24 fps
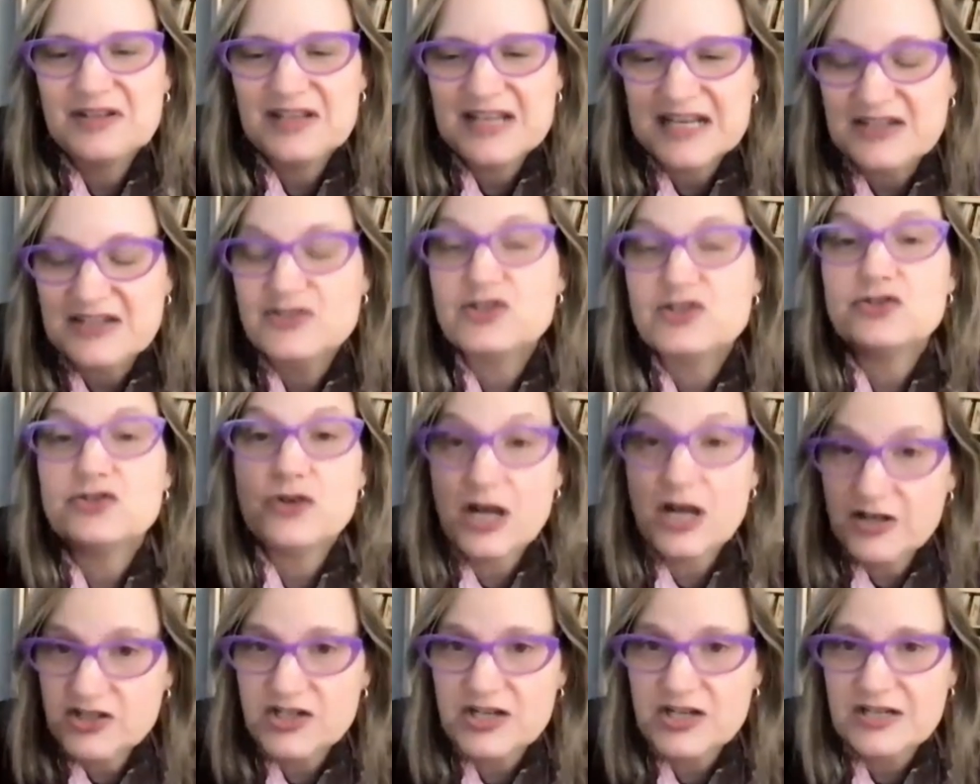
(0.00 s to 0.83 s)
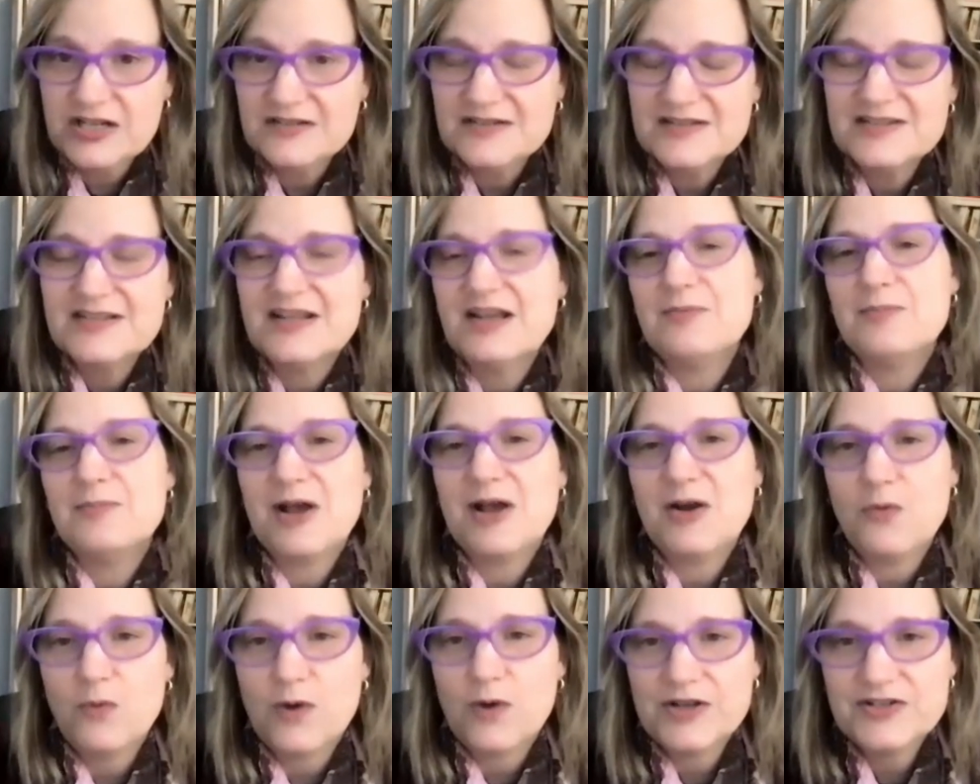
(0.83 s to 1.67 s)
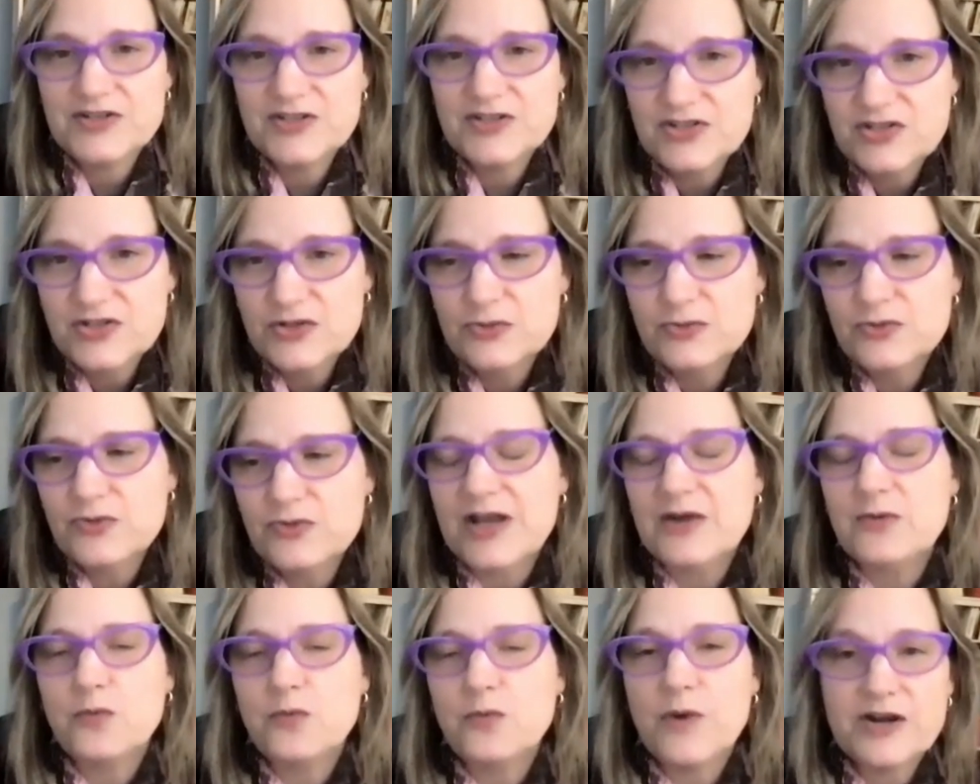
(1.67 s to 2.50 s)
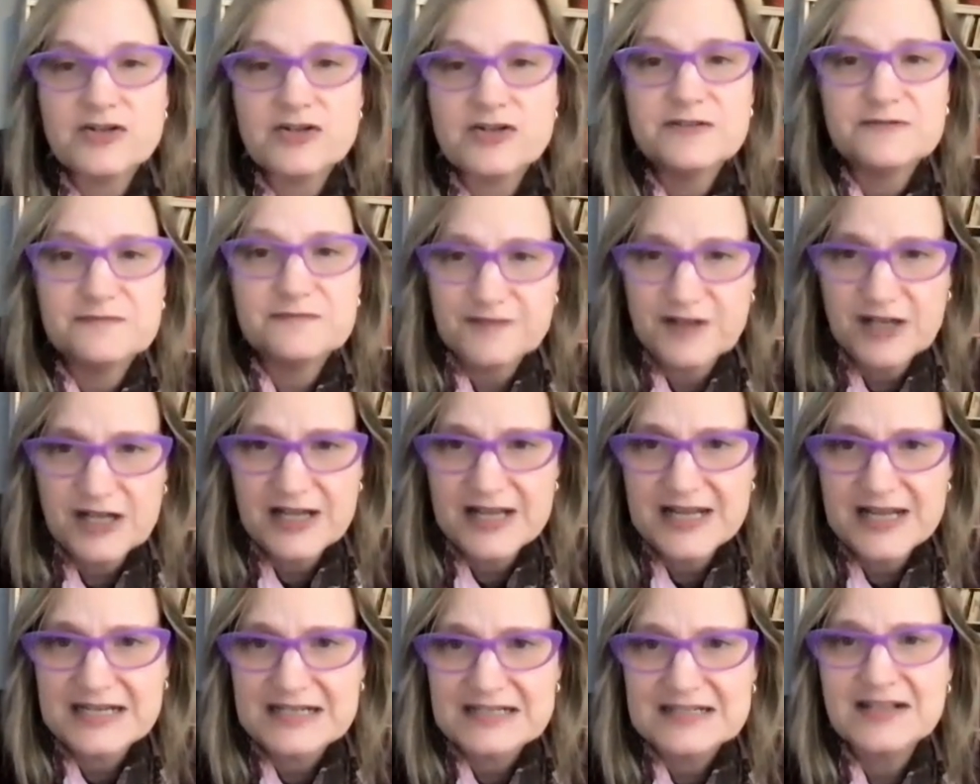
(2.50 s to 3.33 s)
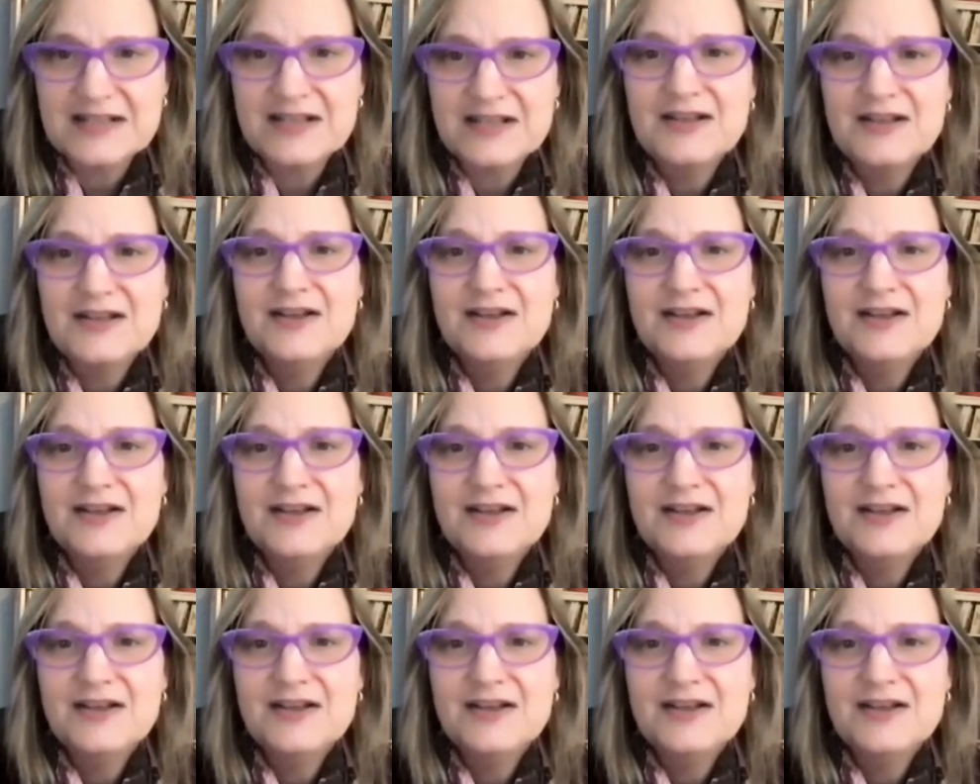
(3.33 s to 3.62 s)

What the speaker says: instructions about what to do and where to find